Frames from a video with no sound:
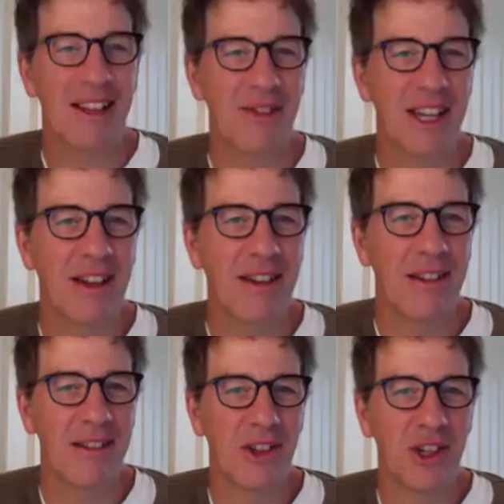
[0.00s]
the video
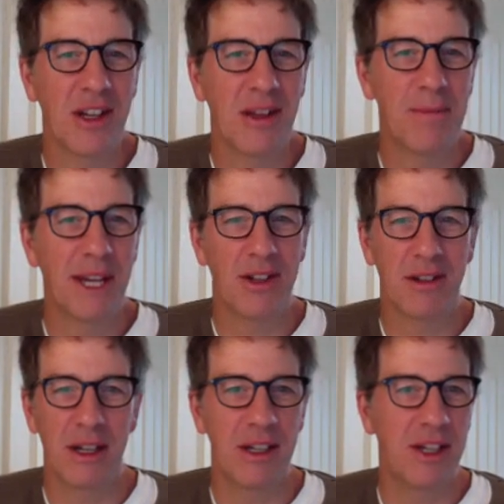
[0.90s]
doesn't show the picture;
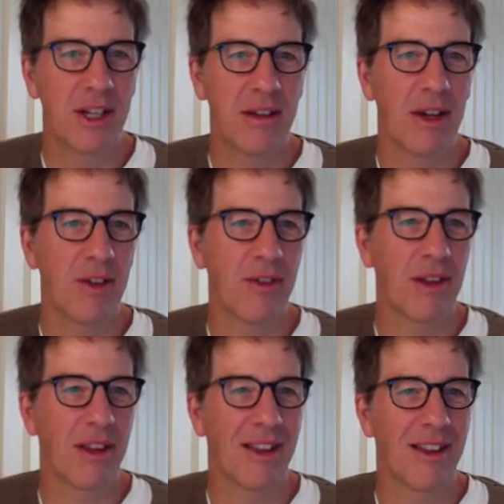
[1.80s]
it only shows us
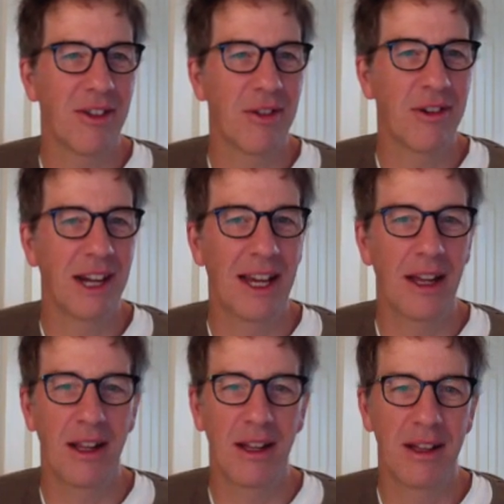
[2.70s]
drawing
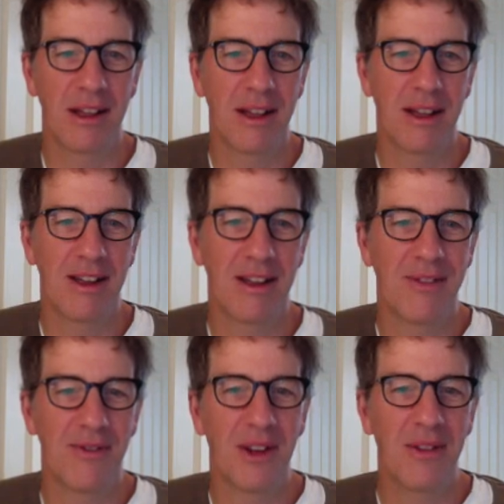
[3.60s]
it.
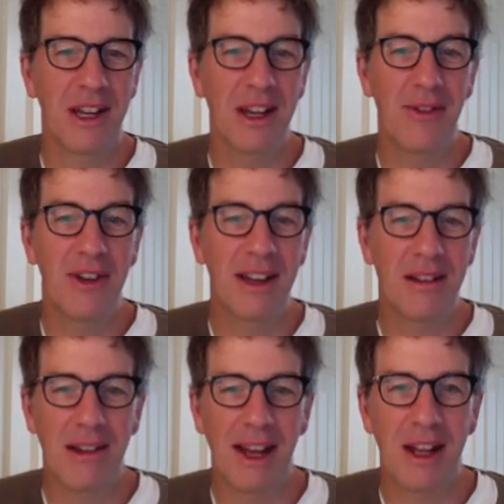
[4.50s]
So we don't even need to
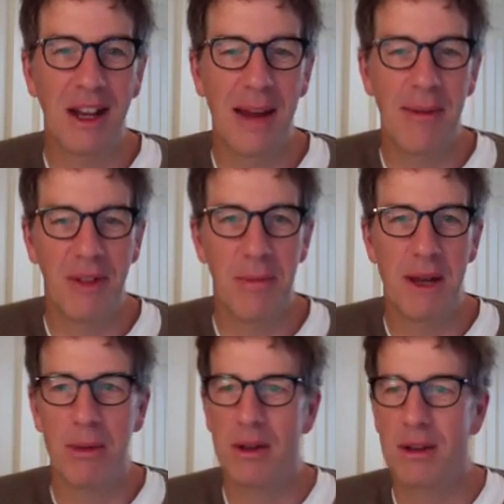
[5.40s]
say the name of the
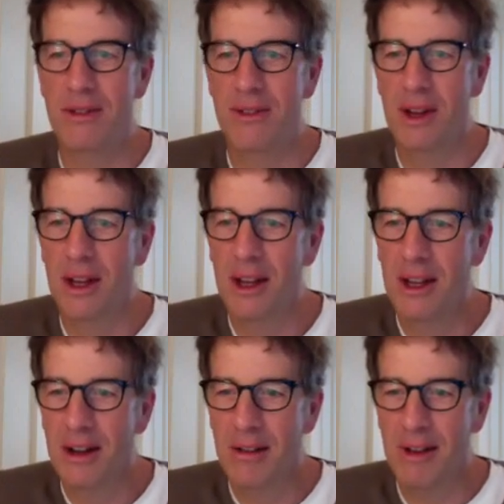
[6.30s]
people who've
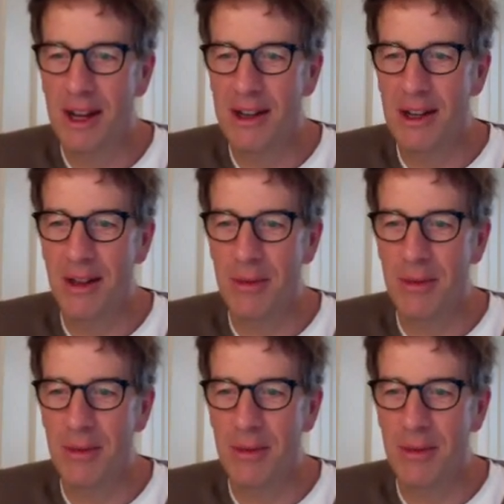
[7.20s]
created this